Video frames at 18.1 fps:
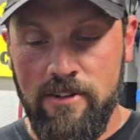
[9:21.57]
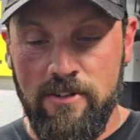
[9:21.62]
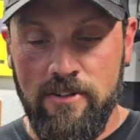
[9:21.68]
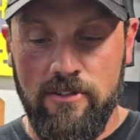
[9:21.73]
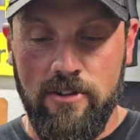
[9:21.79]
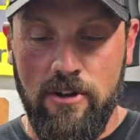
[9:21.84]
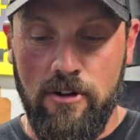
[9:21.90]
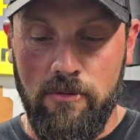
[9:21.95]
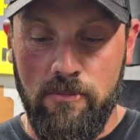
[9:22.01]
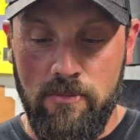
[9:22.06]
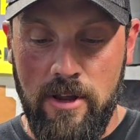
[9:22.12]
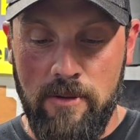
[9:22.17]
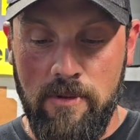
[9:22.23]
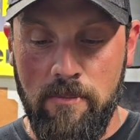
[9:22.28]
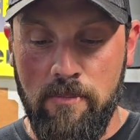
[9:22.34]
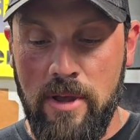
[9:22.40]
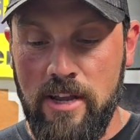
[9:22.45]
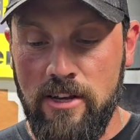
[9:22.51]
So
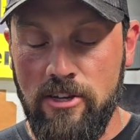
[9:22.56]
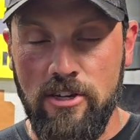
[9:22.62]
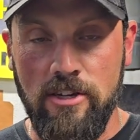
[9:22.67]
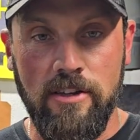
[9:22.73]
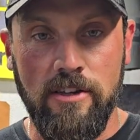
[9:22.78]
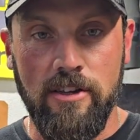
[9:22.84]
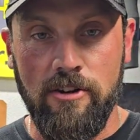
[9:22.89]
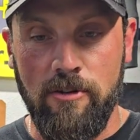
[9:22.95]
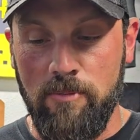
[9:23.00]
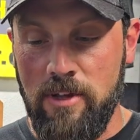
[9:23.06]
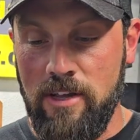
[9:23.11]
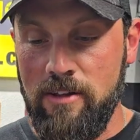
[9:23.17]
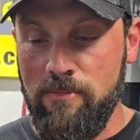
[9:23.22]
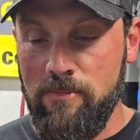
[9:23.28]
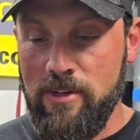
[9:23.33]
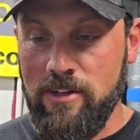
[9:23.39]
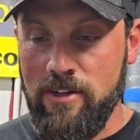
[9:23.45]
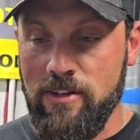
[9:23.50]
maybe bait you a little
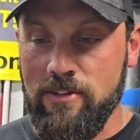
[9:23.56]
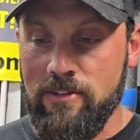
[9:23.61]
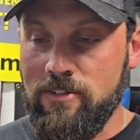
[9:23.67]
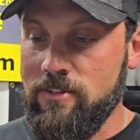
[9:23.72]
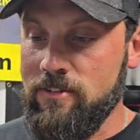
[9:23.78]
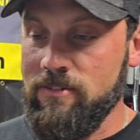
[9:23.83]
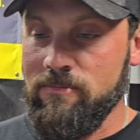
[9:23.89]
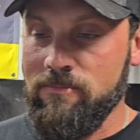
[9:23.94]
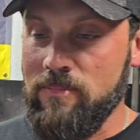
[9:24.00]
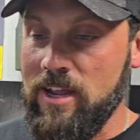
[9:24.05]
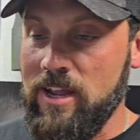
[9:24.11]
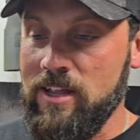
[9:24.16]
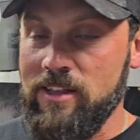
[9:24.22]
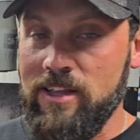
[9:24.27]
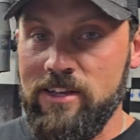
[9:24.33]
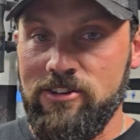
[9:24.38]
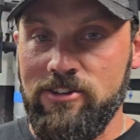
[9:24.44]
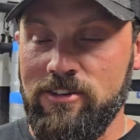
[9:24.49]
bit because, man,
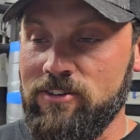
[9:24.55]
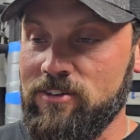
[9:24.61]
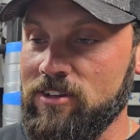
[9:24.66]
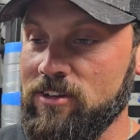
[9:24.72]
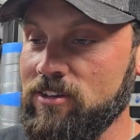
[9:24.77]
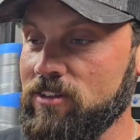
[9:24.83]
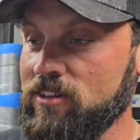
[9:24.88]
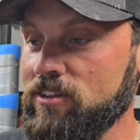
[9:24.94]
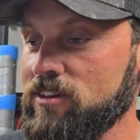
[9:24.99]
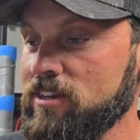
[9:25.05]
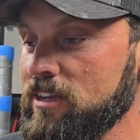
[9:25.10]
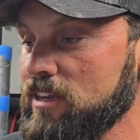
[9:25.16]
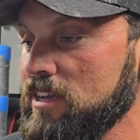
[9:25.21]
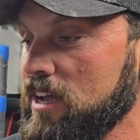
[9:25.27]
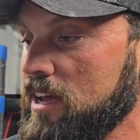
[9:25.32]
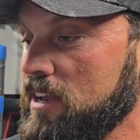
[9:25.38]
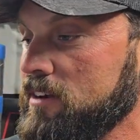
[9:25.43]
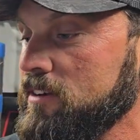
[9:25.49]
that's just a good looking
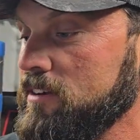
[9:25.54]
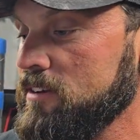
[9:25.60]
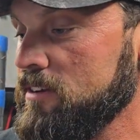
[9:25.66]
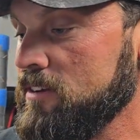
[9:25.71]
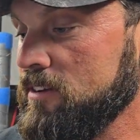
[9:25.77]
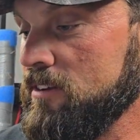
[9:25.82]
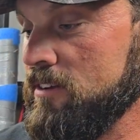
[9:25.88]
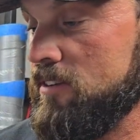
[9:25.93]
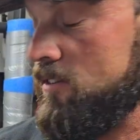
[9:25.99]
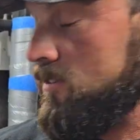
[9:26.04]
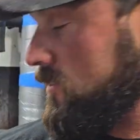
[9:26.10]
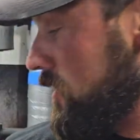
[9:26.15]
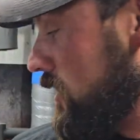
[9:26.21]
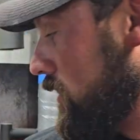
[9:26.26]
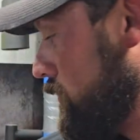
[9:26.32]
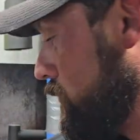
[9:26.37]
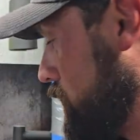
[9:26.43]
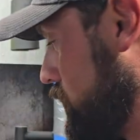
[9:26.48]
gun. So,